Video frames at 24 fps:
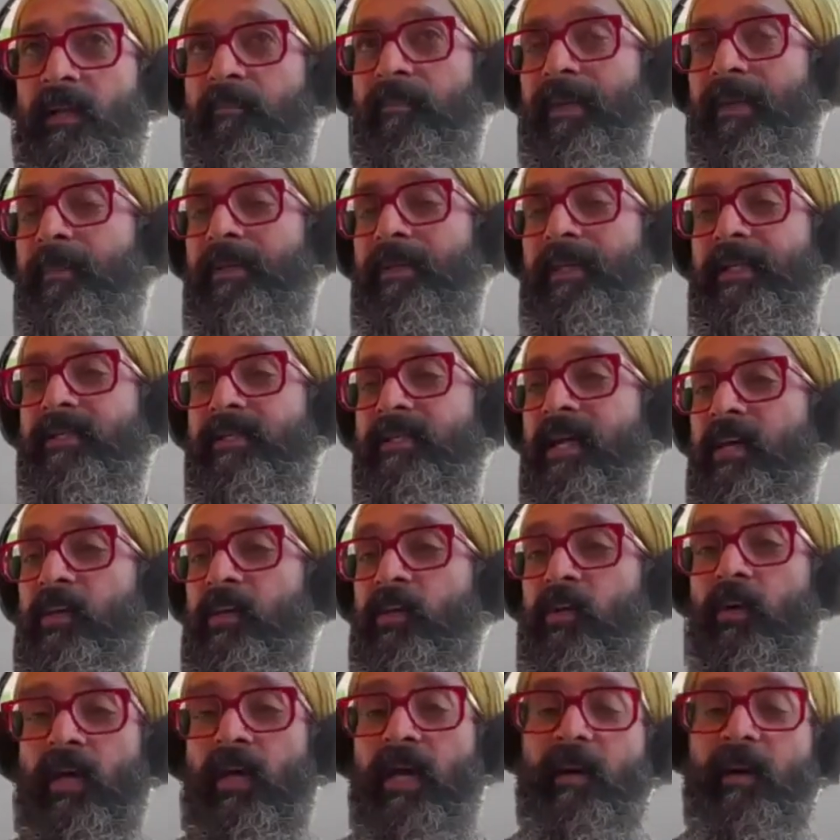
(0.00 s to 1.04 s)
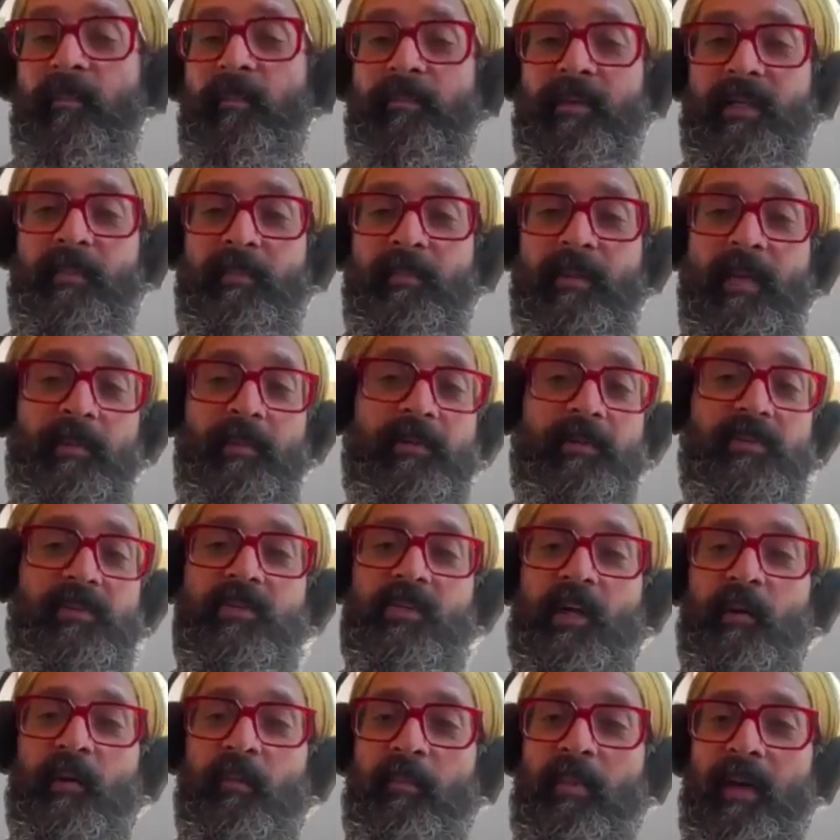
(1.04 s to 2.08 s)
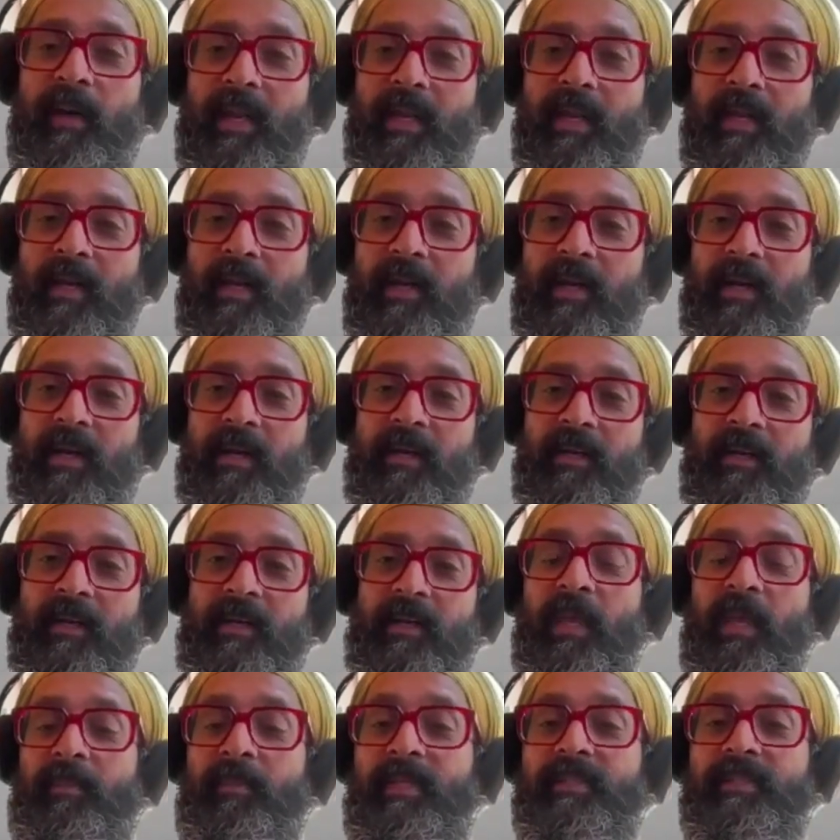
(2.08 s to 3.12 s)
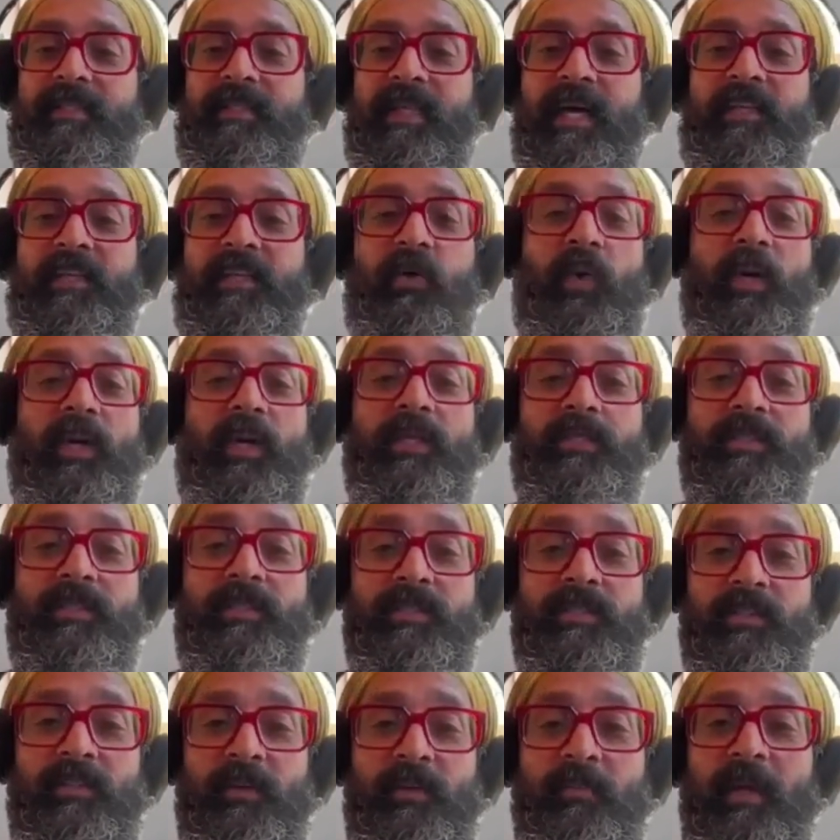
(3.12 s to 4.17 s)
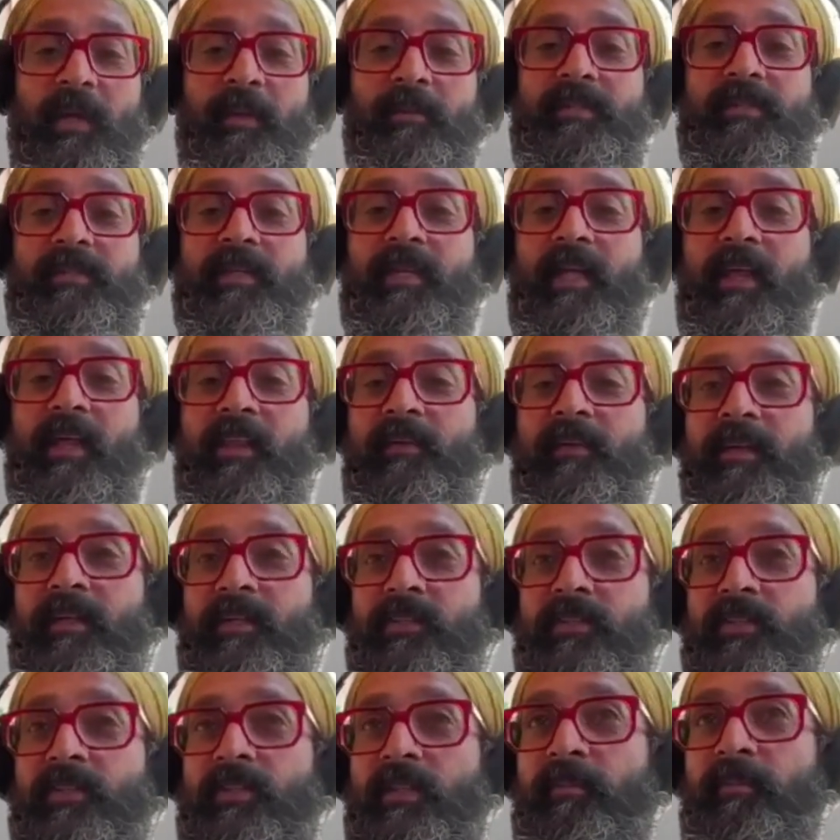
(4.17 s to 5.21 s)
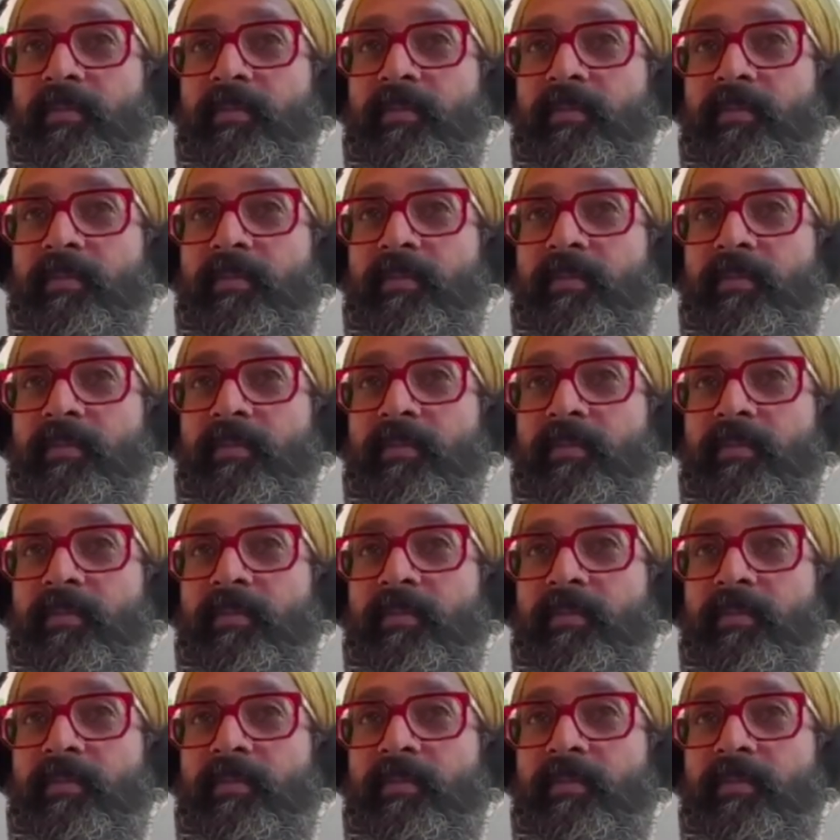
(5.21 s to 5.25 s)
Maybe it's not your company, maybe it's your competitor, maybe it's not your industry, maybe it's another industry.